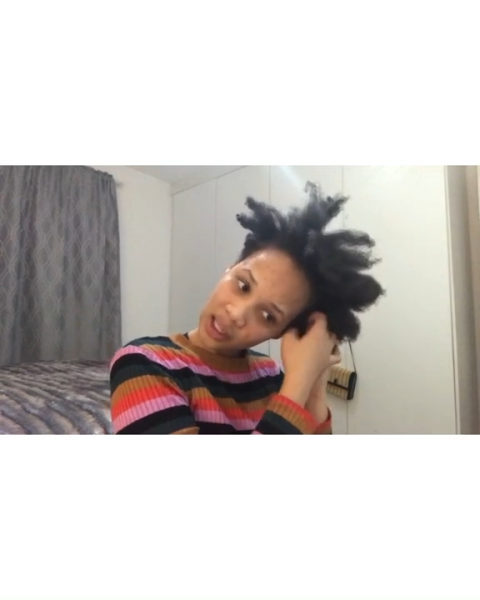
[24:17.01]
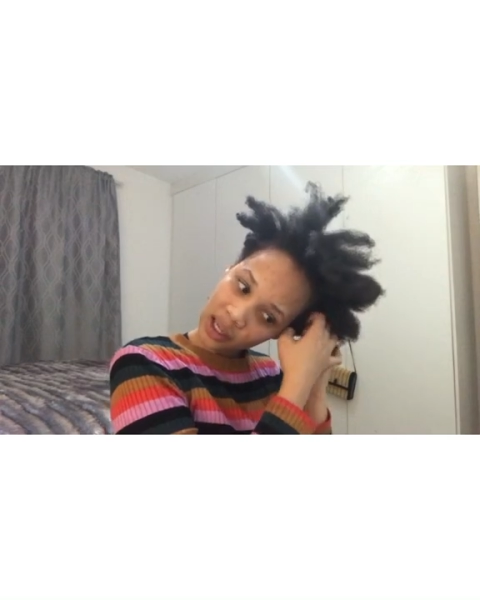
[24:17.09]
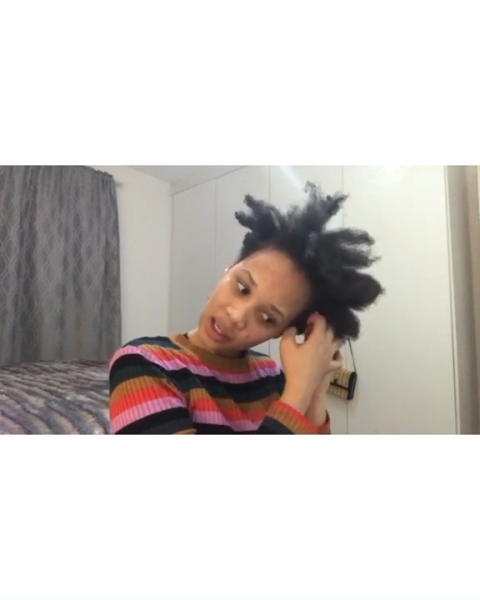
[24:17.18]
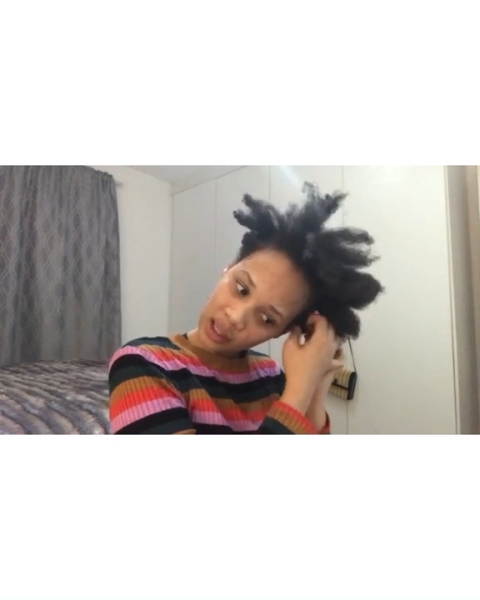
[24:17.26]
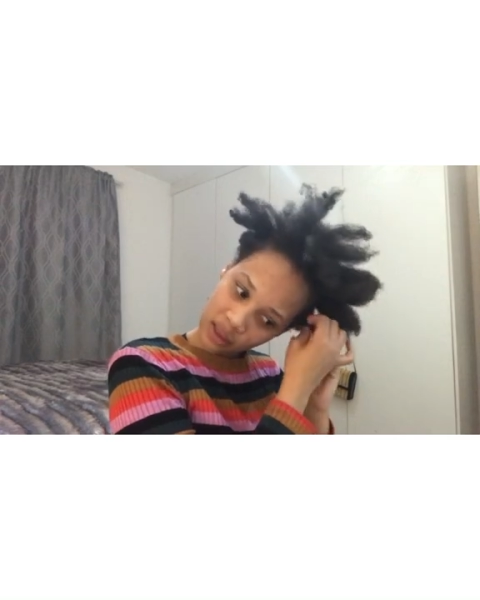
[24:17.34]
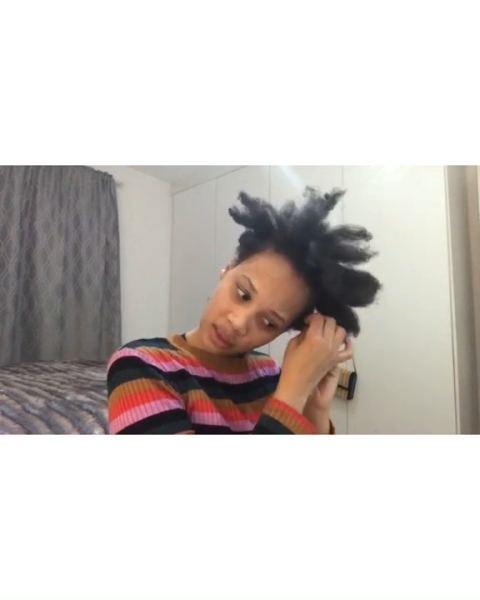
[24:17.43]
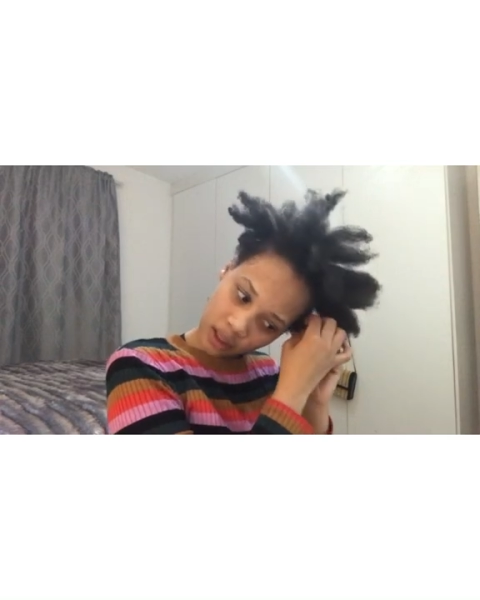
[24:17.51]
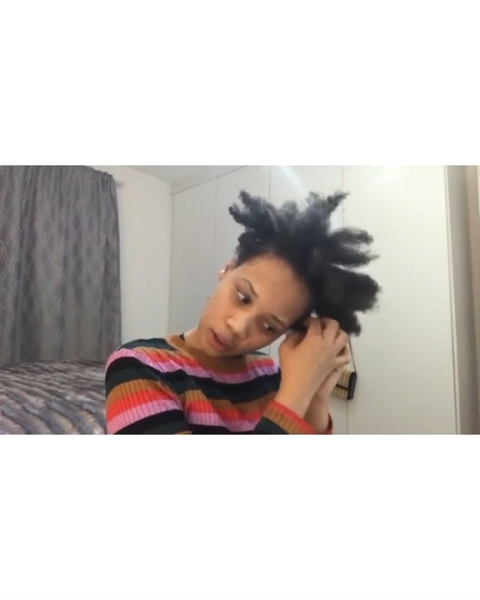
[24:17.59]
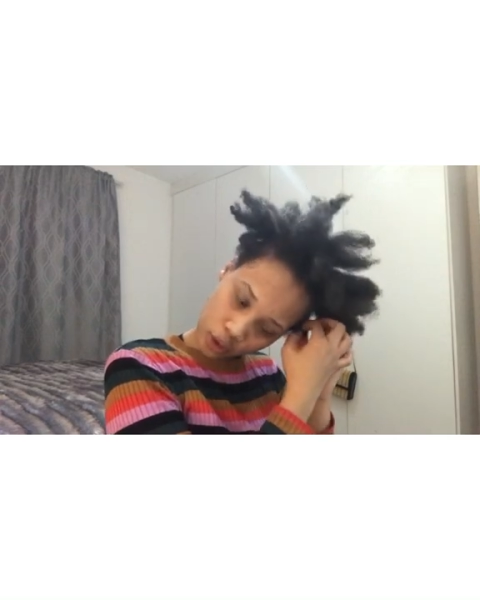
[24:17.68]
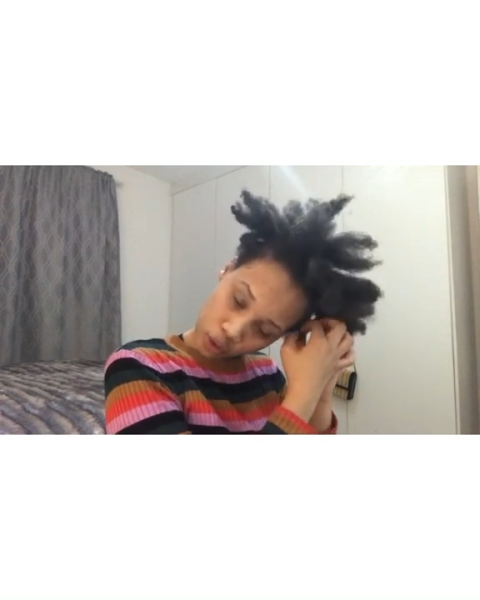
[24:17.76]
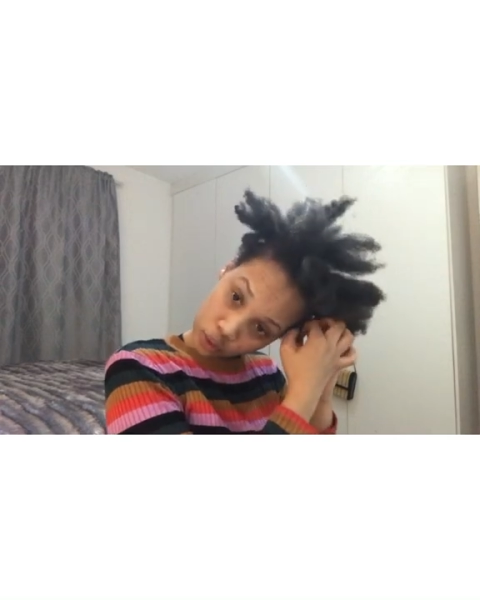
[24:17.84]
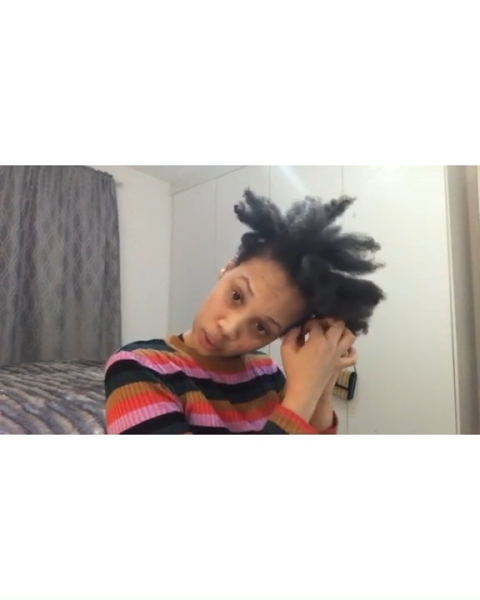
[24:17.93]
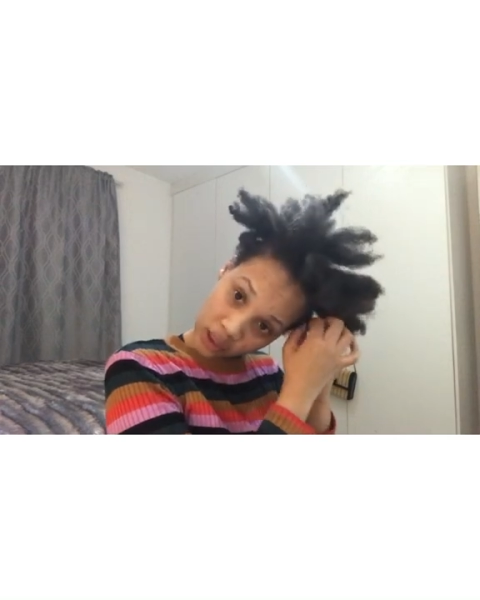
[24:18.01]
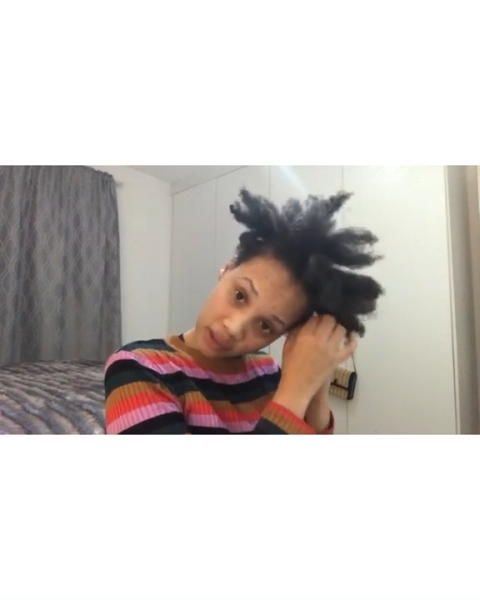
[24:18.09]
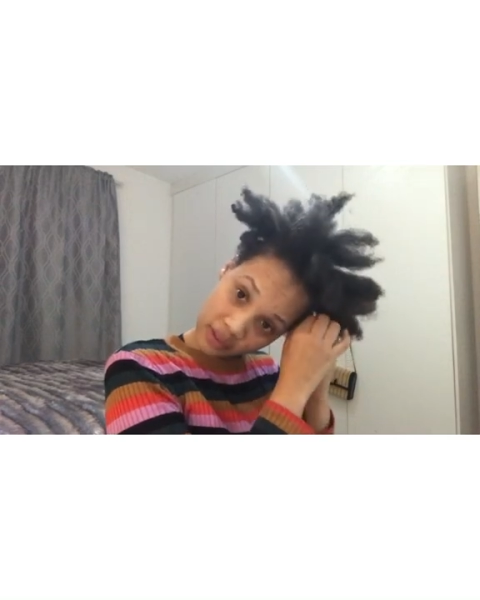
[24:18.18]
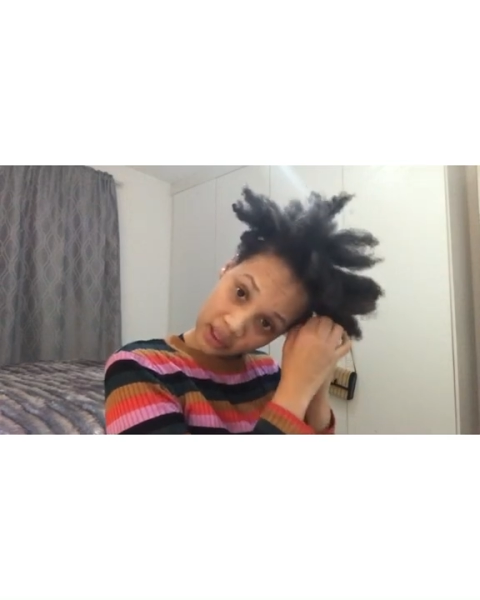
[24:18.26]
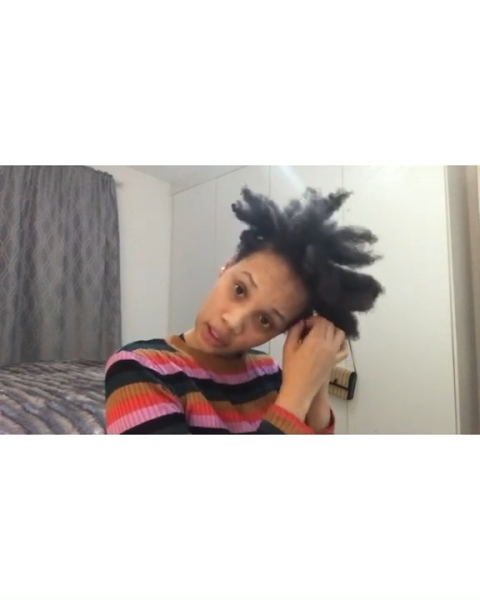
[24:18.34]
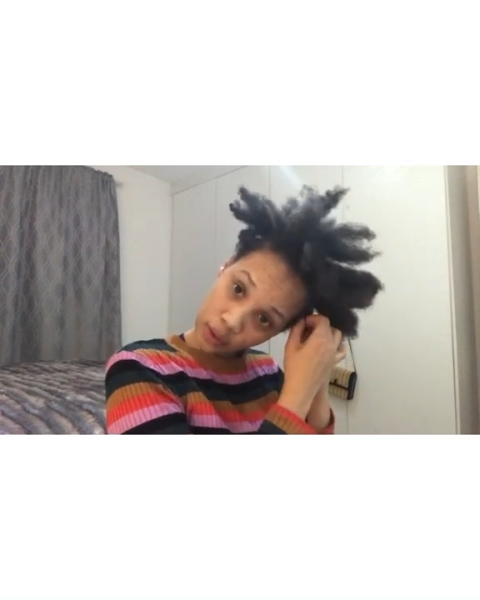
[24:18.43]
And I think you should never
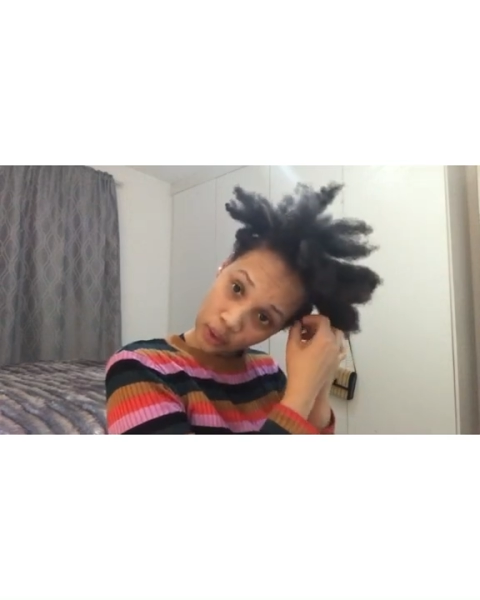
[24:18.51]
take your